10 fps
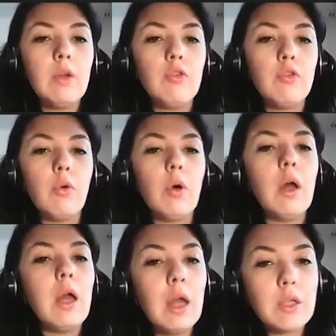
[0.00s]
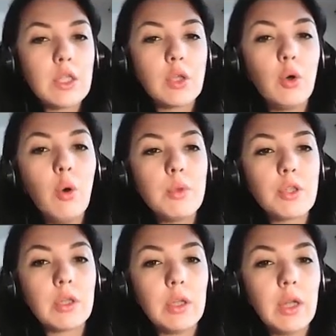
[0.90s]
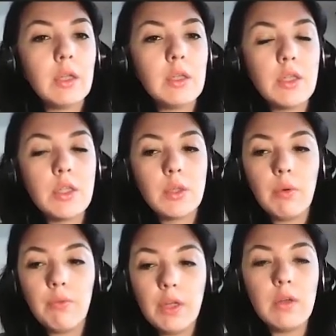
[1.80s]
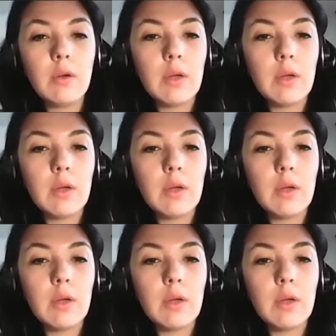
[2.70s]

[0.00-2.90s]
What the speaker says: So endoscope is connected to a video